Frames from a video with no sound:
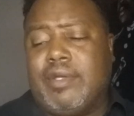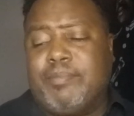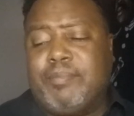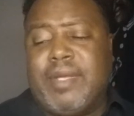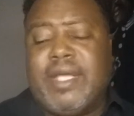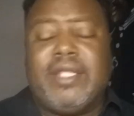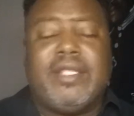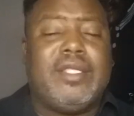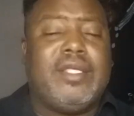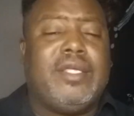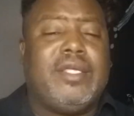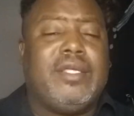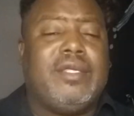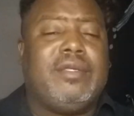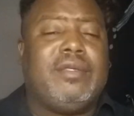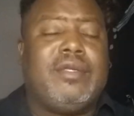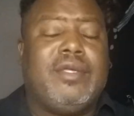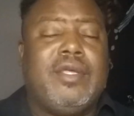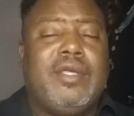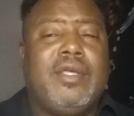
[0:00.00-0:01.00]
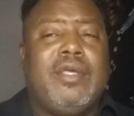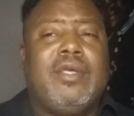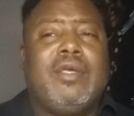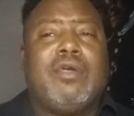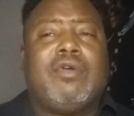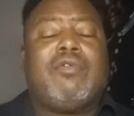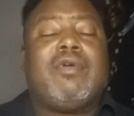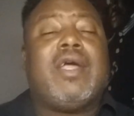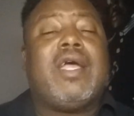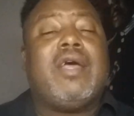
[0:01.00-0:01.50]
made the
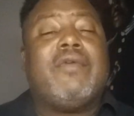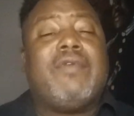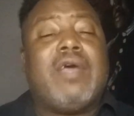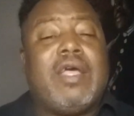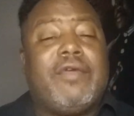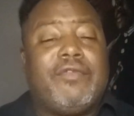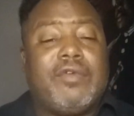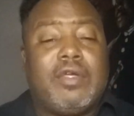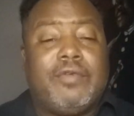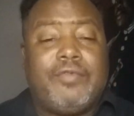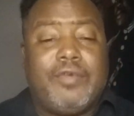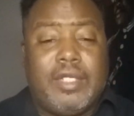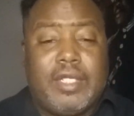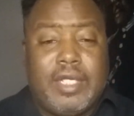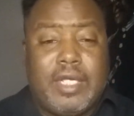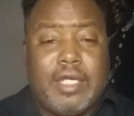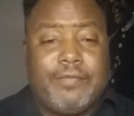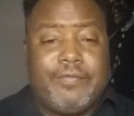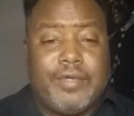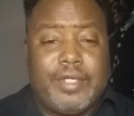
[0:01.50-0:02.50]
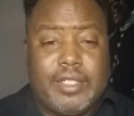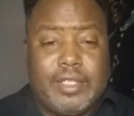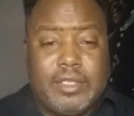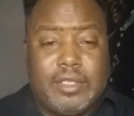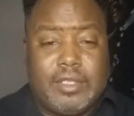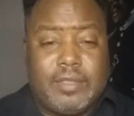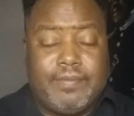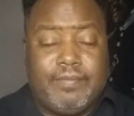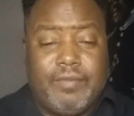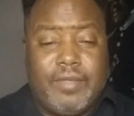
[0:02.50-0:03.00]
cry of Africa for the
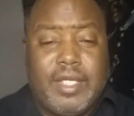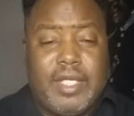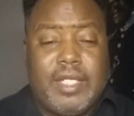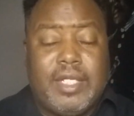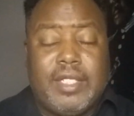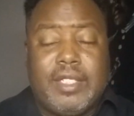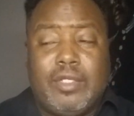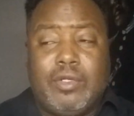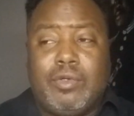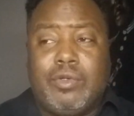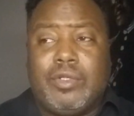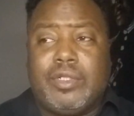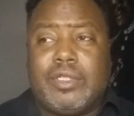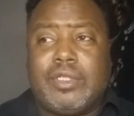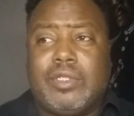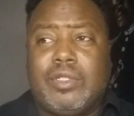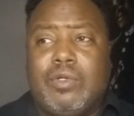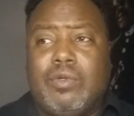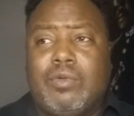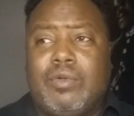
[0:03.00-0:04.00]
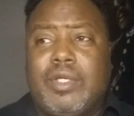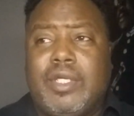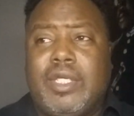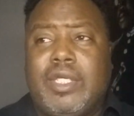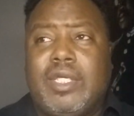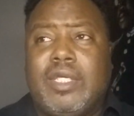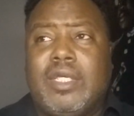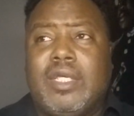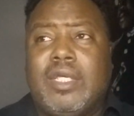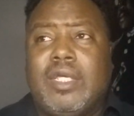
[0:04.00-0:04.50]
Africans. And in doing so,
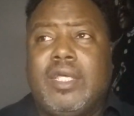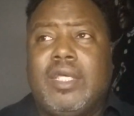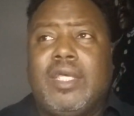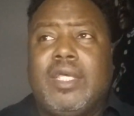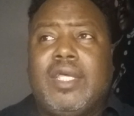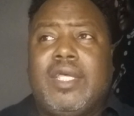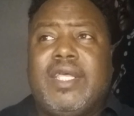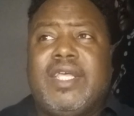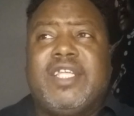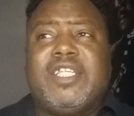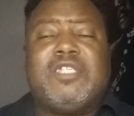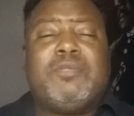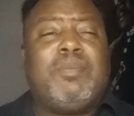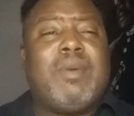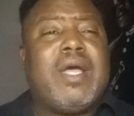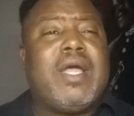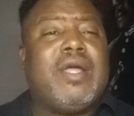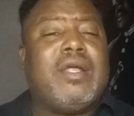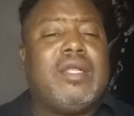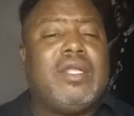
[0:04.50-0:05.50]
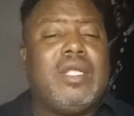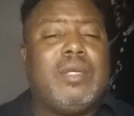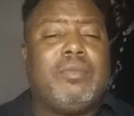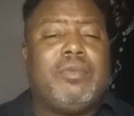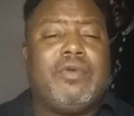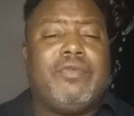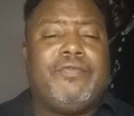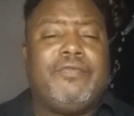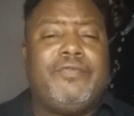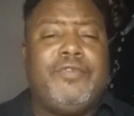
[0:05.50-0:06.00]
he inspired a
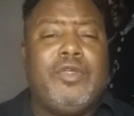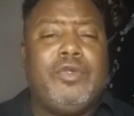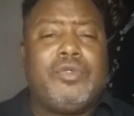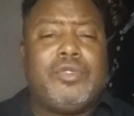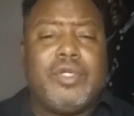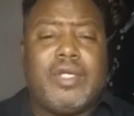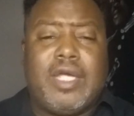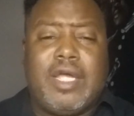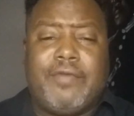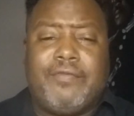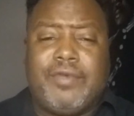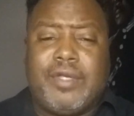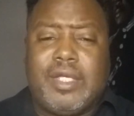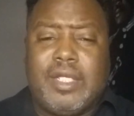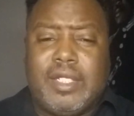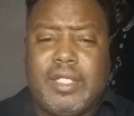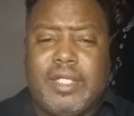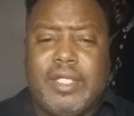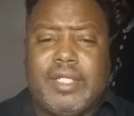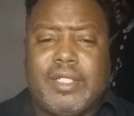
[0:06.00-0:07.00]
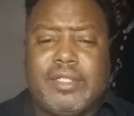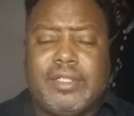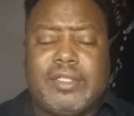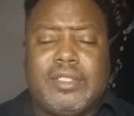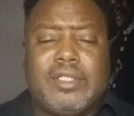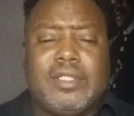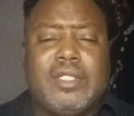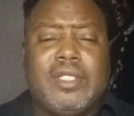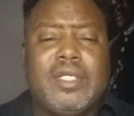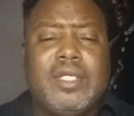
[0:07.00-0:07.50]
number of future African
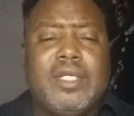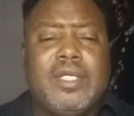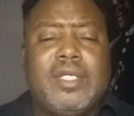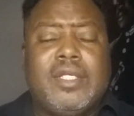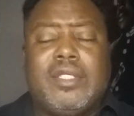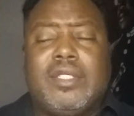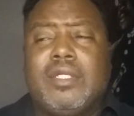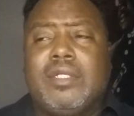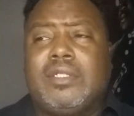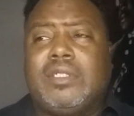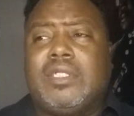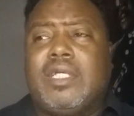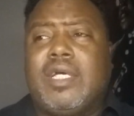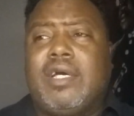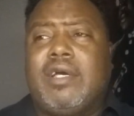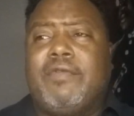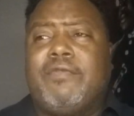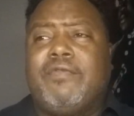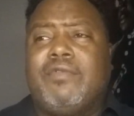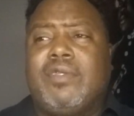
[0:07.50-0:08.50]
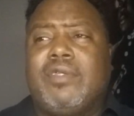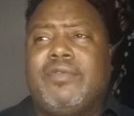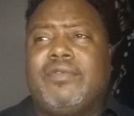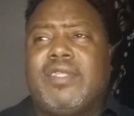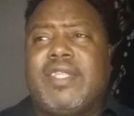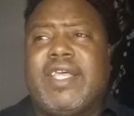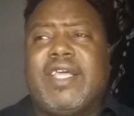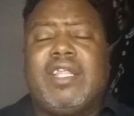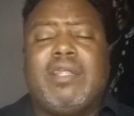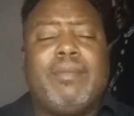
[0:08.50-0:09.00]
leaders to start
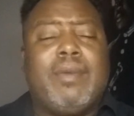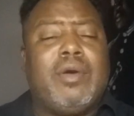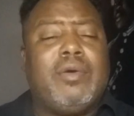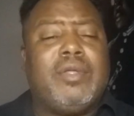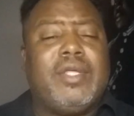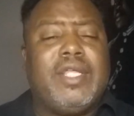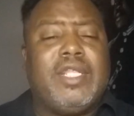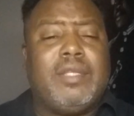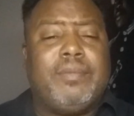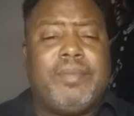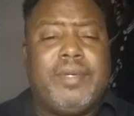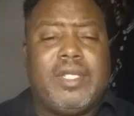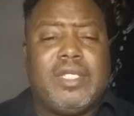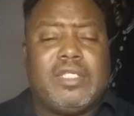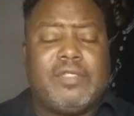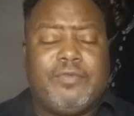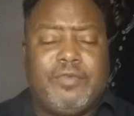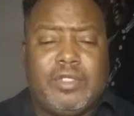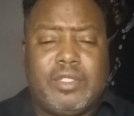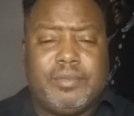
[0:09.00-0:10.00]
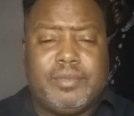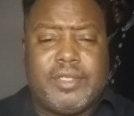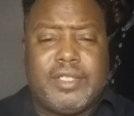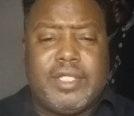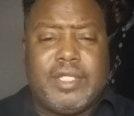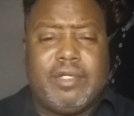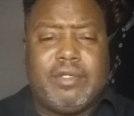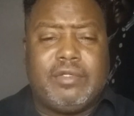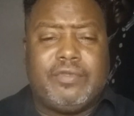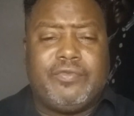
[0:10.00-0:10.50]
thinking about independence for
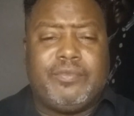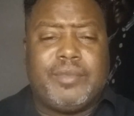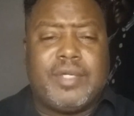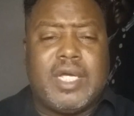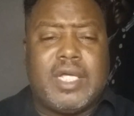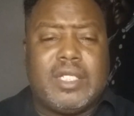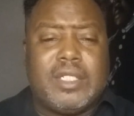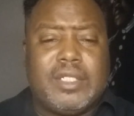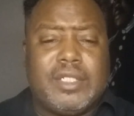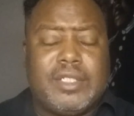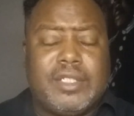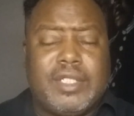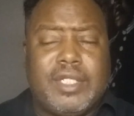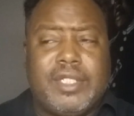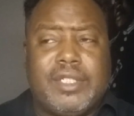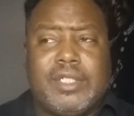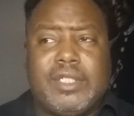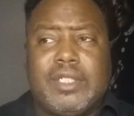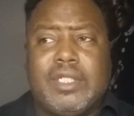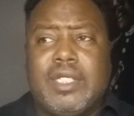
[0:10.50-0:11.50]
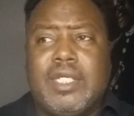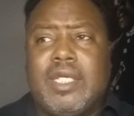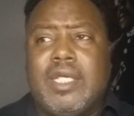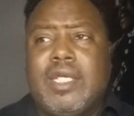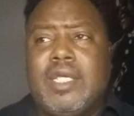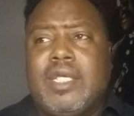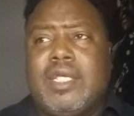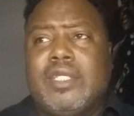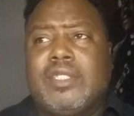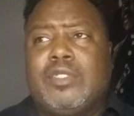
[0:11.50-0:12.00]
themselves from colonization.
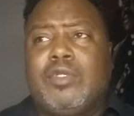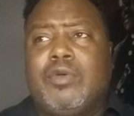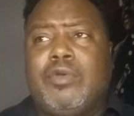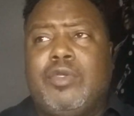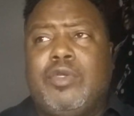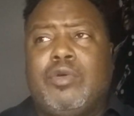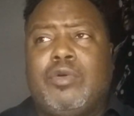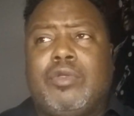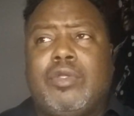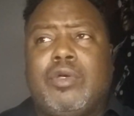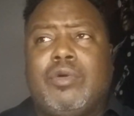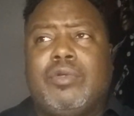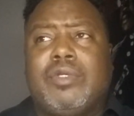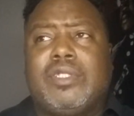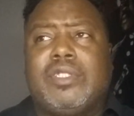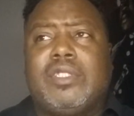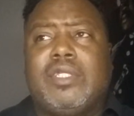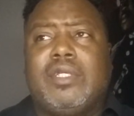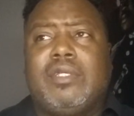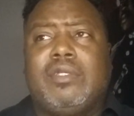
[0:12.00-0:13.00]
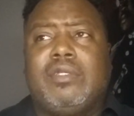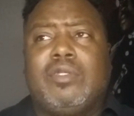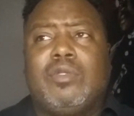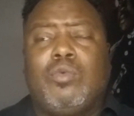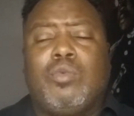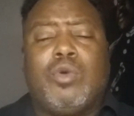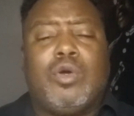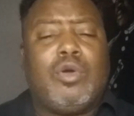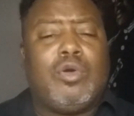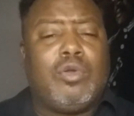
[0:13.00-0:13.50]
So you'll notice that
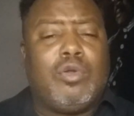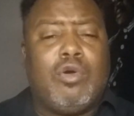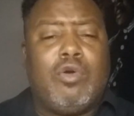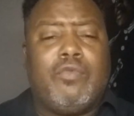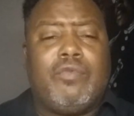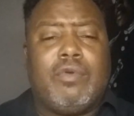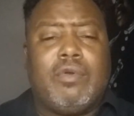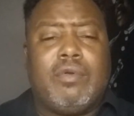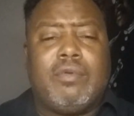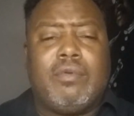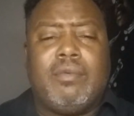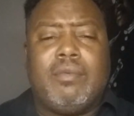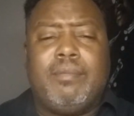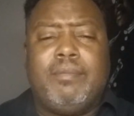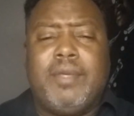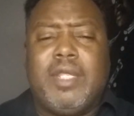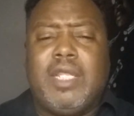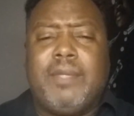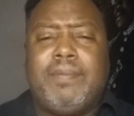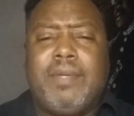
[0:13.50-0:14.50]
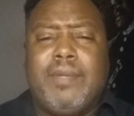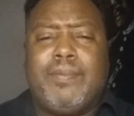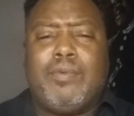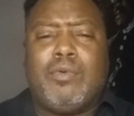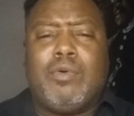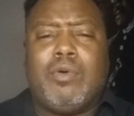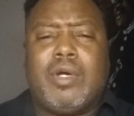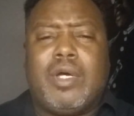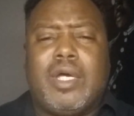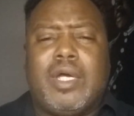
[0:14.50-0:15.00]
the world over, many
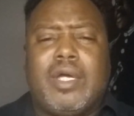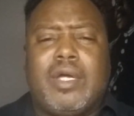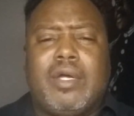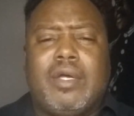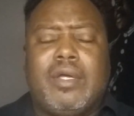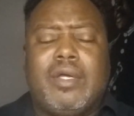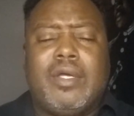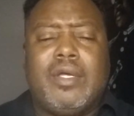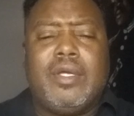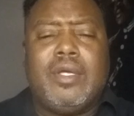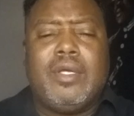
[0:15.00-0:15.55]
people are